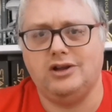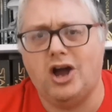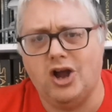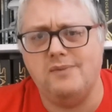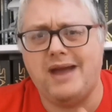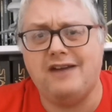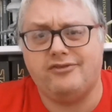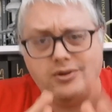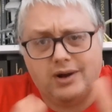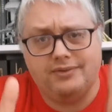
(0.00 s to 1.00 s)
I hope
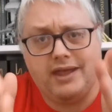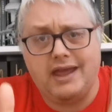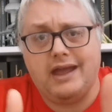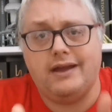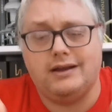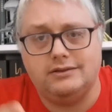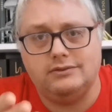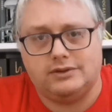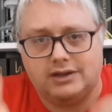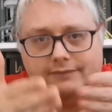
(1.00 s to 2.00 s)
everyone here
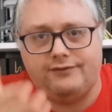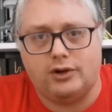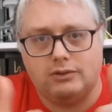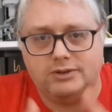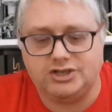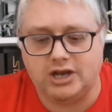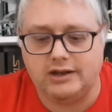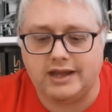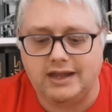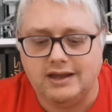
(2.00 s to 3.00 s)
can follow my
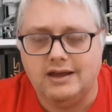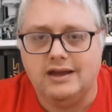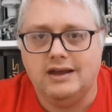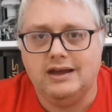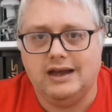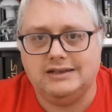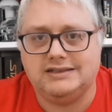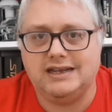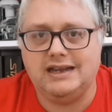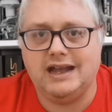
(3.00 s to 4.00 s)
journey and
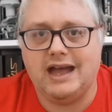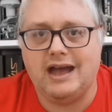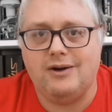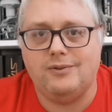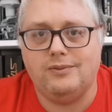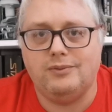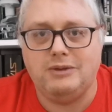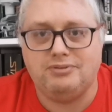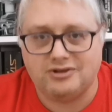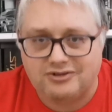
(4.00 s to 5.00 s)
see how we
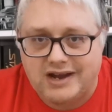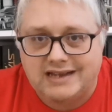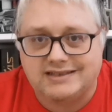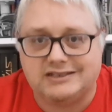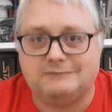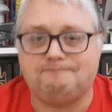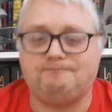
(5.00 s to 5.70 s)
progress.